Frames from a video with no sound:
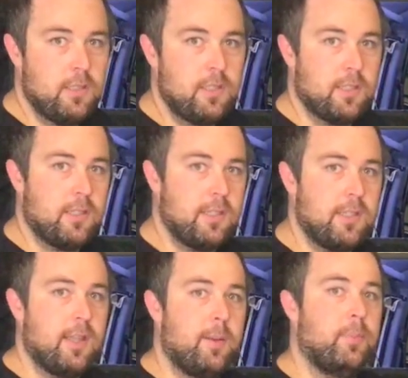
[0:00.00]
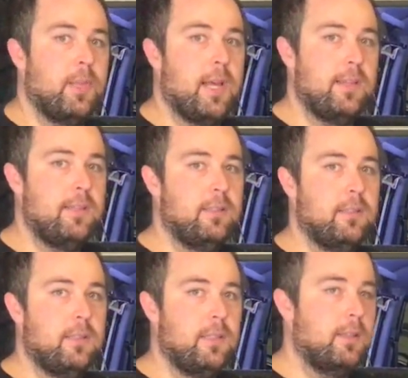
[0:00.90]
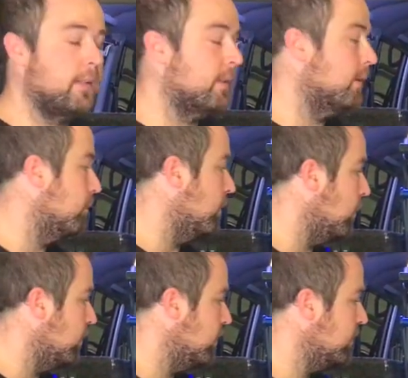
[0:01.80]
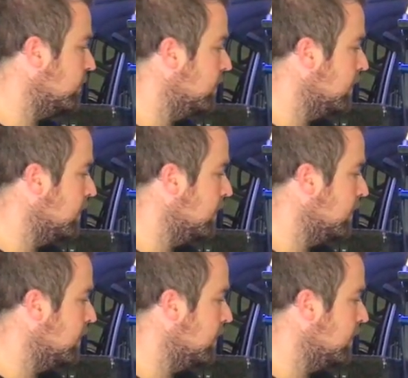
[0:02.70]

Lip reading: can hear that play in the rollers.